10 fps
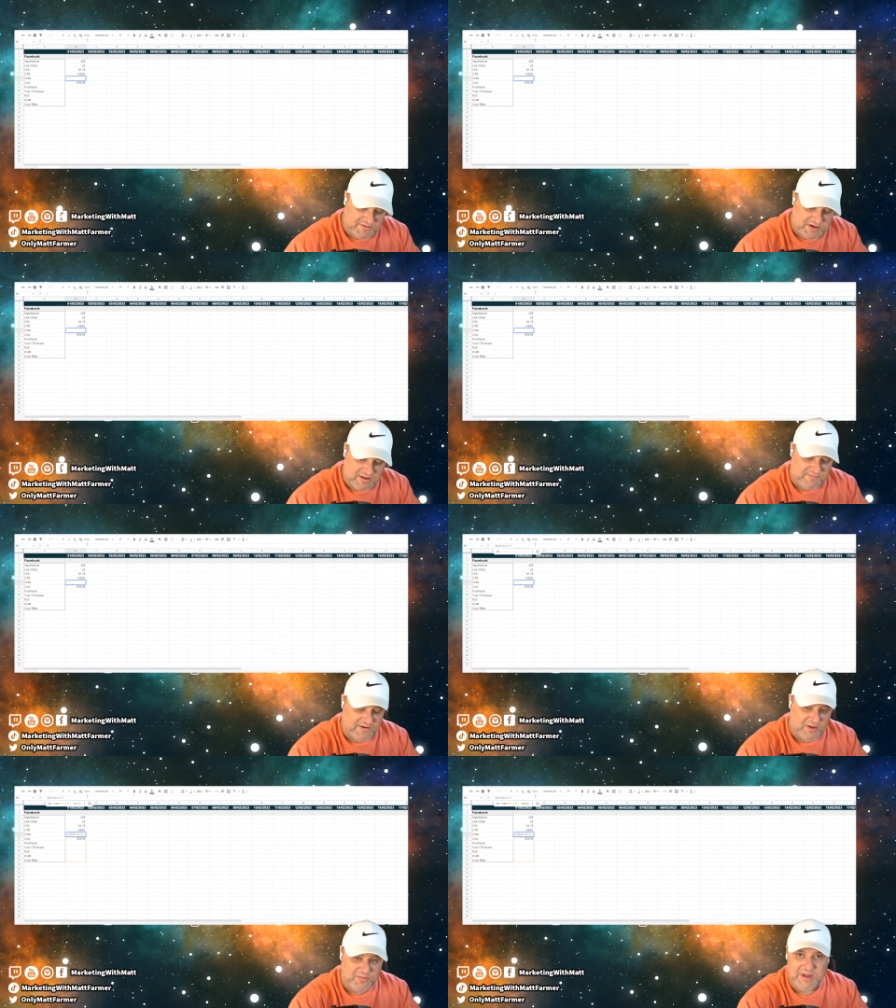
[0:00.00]
Just
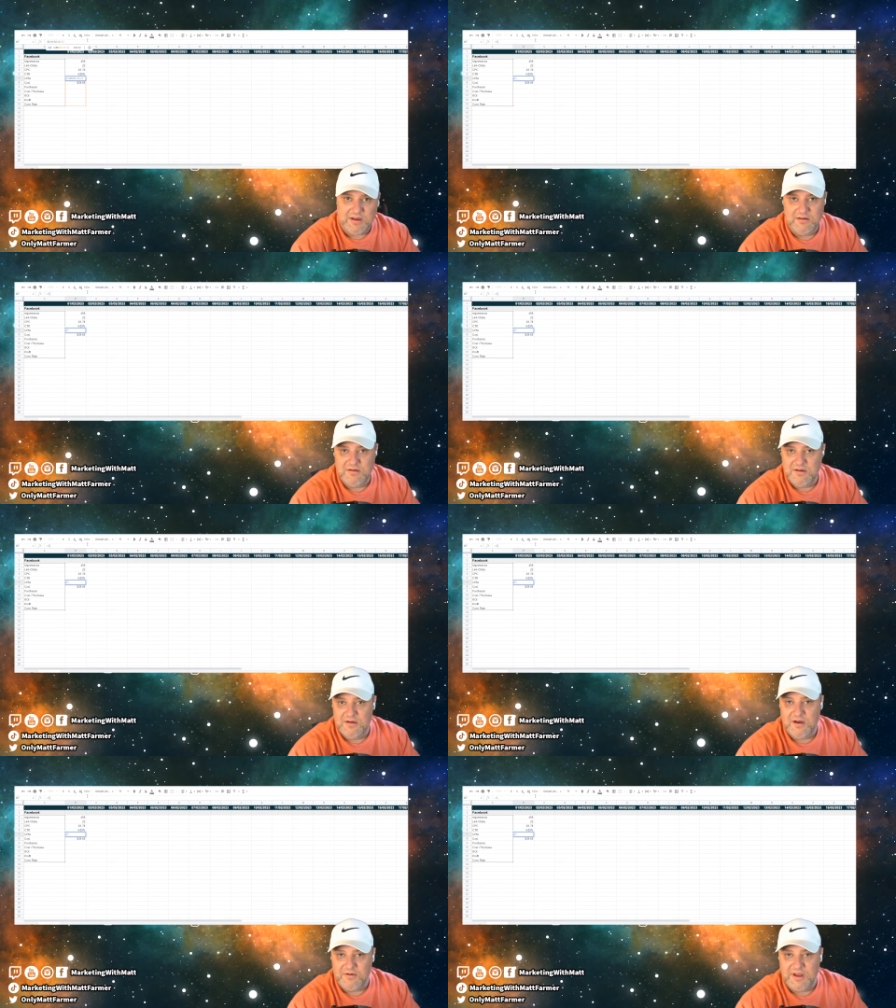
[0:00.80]
follow me,
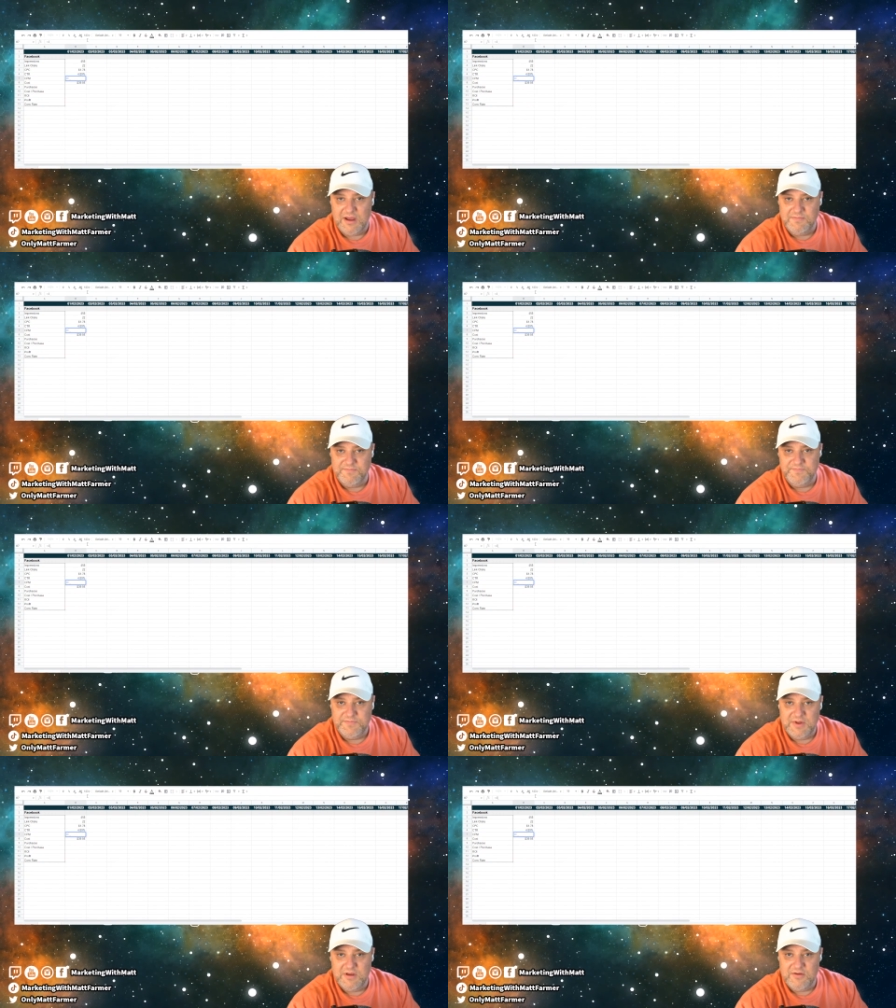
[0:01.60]
okay?
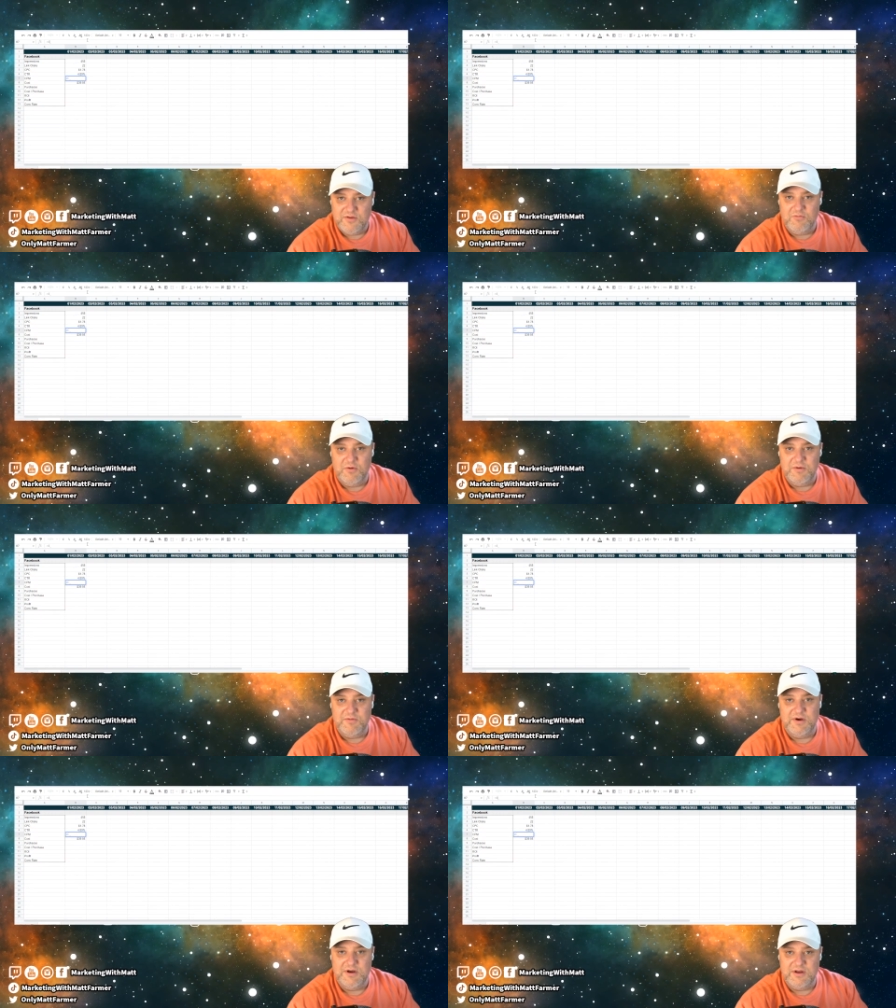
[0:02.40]
So what we
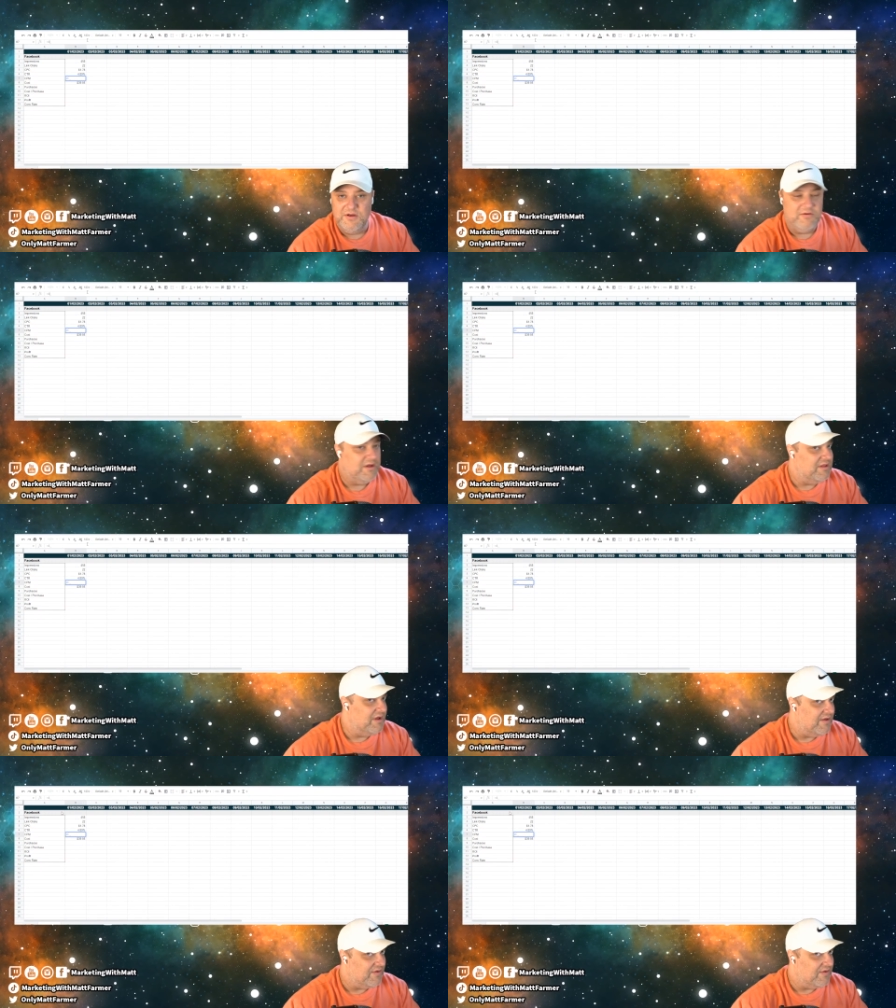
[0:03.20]
want to do is you get the